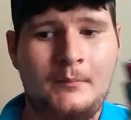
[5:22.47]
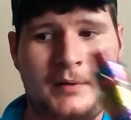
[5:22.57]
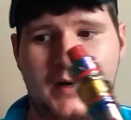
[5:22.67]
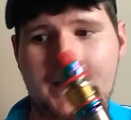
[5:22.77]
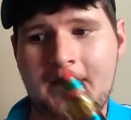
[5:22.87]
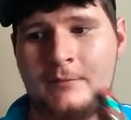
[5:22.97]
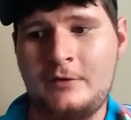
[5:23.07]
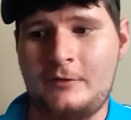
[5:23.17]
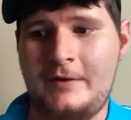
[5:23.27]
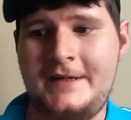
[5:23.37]
But I'm
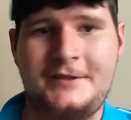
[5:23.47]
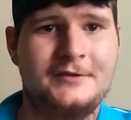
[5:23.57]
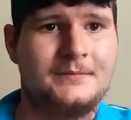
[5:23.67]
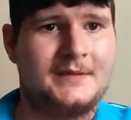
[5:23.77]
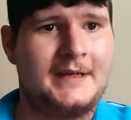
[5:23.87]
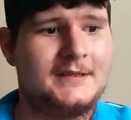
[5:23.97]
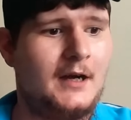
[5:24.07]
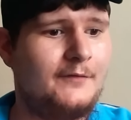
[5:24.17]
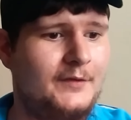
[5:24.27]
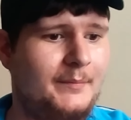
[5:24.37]
going to read you some things
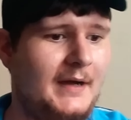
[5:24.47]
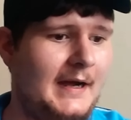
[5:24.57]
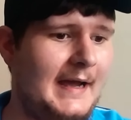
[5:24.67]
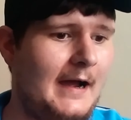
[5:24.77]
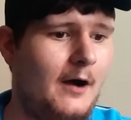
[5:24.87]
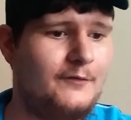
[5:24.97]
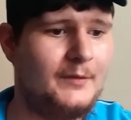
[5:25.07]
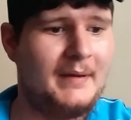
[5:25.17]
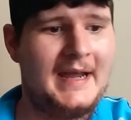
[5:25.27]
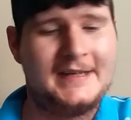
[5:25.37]
off of the, uh, off of
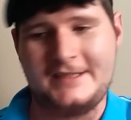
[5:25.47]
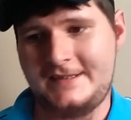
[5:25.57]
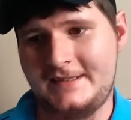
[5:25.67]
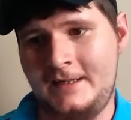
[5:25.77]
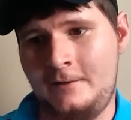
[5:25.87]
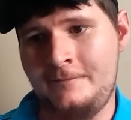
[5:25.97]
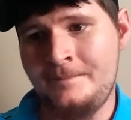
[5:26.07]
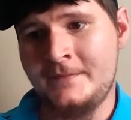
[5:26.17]
the package itself.